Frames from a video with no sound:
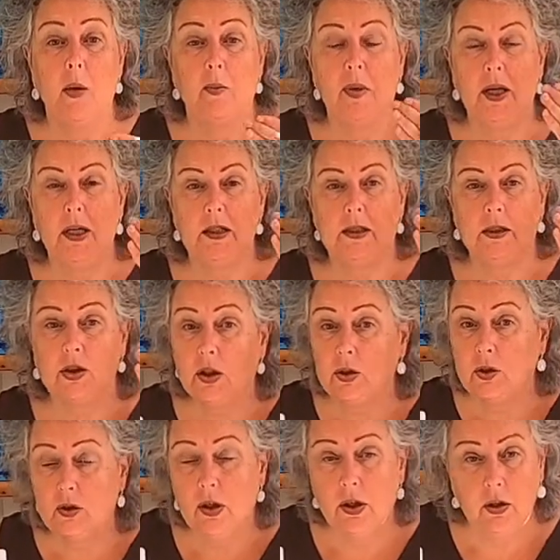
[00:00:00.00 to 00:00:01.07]
But
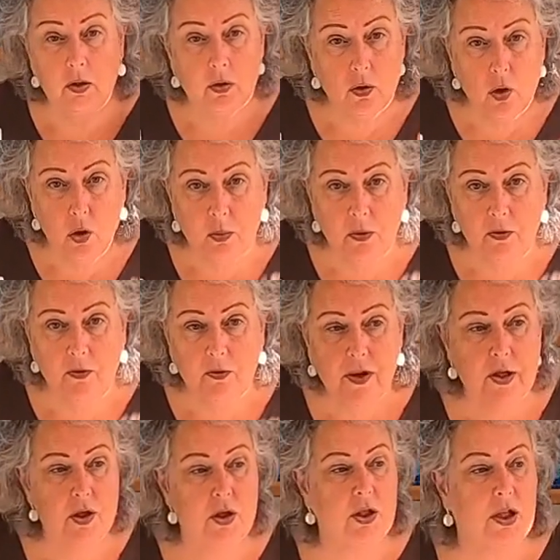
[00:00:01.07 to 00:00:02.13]
just normal
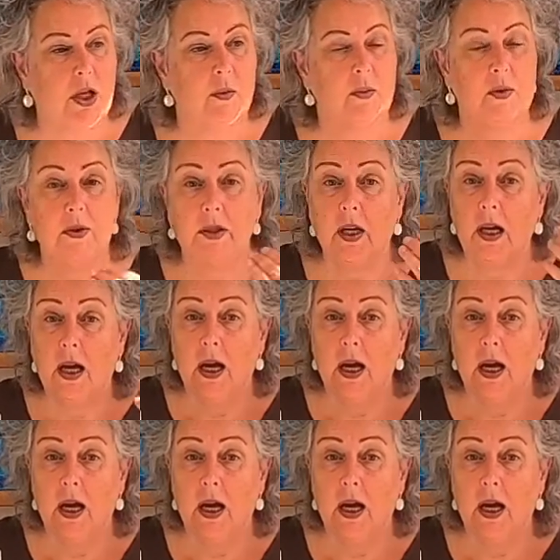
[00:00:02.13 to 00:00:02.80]
friendships.